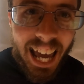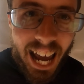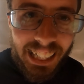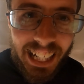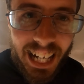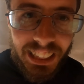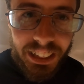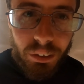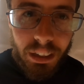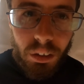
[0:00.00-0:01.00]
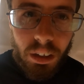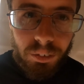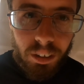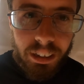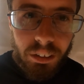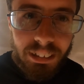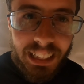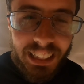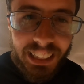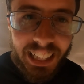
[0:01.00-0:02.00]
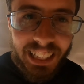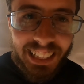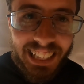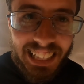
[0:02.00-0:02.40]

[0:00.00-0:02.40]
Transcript: And yes, you can look for a new edition